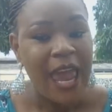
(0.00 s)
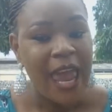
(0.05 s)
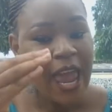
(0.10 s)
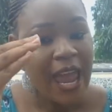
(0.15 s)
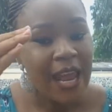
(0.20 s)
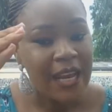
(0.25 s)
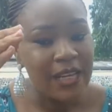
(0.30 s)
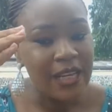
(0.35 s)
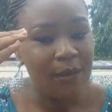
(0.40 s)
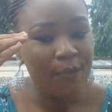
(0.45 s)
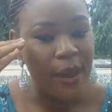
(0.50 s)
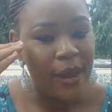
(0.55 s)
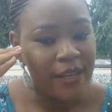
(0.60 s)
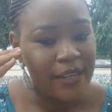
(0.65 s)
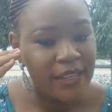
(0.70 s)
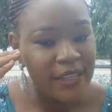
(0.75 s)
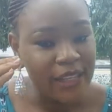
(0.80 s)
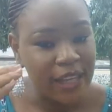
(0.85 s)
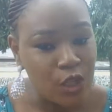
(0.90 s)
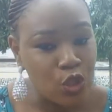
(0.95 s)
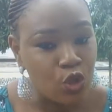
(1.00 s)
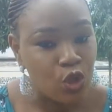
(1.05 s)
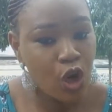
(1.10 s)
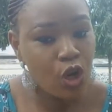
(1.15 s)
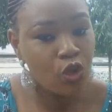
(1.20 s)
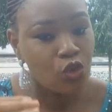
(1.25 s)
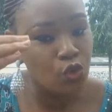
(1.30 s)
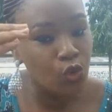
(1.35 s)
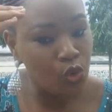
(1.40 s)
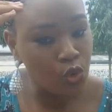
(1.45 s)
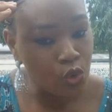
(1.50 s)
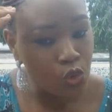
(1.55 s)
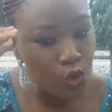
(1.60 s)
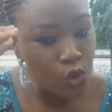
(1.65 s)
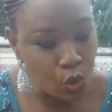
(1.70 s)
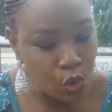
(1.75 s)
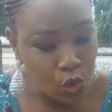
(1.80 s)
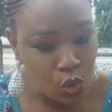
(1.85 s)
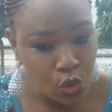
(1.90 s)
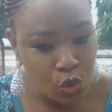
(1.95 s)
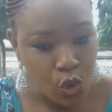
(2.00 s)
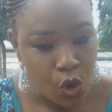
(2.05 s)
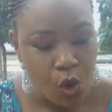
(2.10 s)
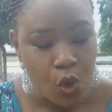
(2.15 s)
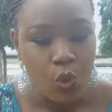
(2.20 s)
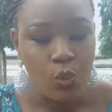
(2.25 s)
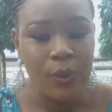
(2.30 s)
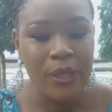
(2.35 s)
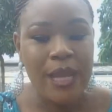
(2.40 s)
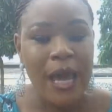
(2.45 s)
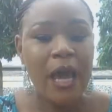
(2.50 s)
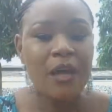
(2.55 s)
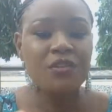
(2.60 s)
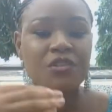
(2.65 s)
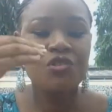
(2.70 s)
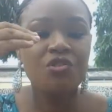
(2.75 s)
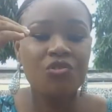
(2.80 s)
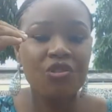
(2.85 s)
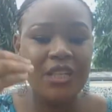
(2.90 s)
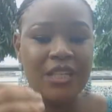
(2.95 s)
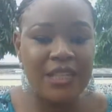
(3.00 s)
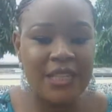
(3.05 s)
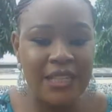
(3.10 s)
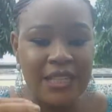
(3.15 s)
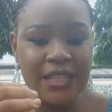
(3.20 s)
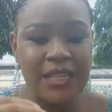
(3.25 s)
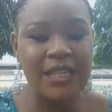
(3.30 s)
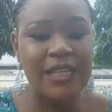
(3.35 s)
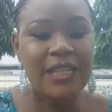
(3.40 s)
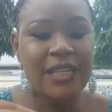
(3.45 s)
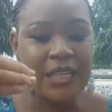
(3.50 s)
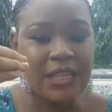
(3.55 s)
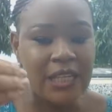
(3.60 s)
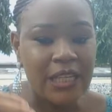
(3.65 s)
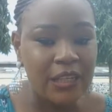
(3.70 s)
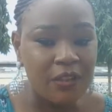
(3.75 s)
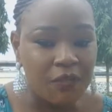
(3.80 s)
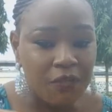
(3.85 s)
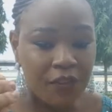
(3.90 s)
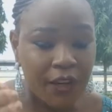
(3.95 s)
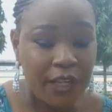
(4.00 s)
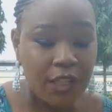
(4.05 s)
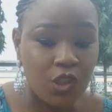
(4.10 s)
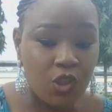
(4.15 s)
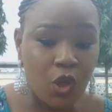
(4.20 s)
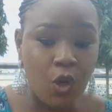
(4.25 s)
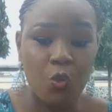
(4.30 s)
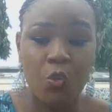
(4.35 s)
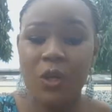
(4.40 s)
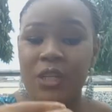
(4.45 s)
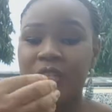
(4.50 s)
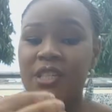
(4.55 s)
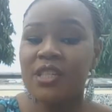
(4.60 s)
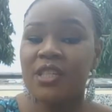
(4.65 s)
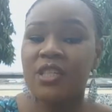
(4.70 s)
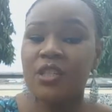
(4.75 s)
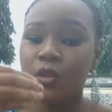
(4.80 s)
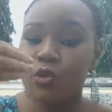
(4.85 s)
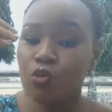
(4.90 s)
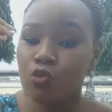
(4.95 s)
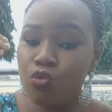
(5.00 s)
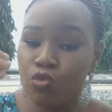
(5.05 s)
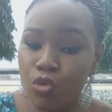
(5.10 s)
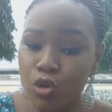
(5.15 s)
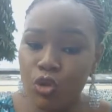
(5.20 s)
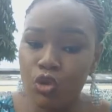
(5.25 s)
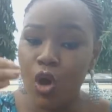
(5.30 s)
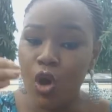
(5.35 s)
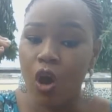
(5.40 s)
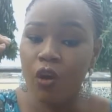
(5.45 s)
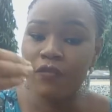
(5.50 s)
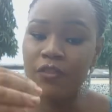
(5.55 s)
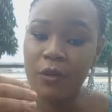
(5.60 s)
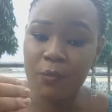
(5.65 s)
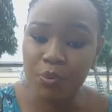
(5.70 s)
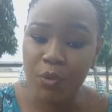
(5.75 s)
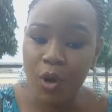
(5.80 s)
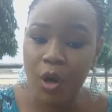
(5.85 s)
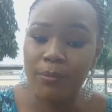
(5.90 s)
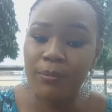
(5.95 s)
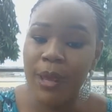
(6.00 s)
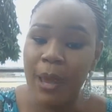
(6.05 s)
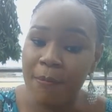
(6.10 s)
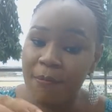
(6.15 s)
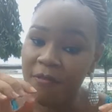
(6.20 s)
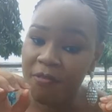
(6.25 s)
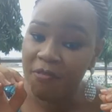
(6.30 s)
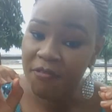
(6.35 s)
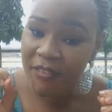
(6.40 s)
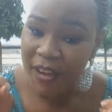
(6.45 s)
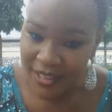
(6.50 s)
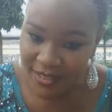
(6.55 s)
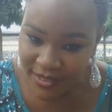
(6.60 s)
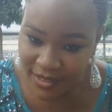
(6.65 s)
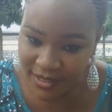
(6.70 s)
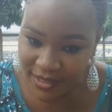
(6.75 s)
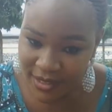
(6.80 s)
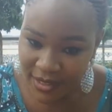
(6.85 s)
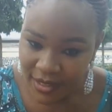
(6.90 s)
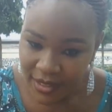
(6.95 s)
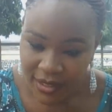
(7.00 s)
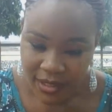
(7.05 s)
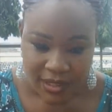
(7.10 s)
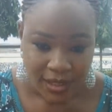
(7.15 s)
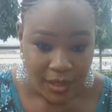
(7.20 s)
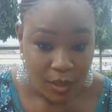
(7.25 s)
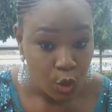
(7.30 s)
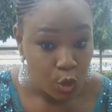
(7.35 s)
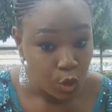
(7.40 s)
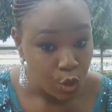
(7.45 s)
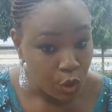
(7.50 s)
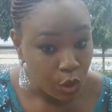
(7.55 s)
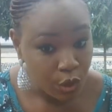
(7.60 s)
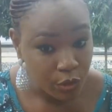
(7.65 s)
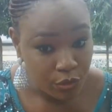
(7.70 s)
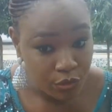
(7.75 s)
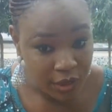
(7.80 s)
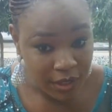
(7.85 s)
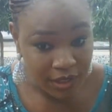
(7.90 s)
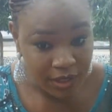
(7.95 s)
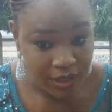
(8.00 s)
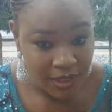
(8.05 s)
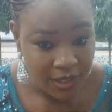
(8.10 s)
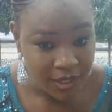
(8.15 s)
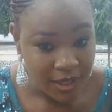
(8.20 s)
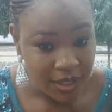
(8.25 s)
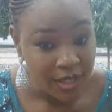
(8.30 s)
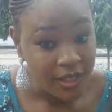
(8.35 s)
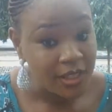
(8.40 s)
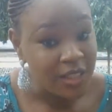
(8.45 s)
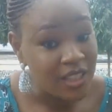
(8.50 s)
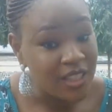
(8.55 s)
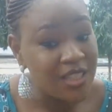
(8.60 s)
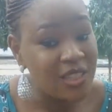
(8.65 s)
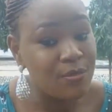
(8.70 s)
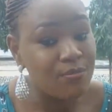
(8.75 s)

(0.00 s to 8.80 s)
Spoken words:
any medication you use without treating the infection, which is the root of the problem first, sorry, it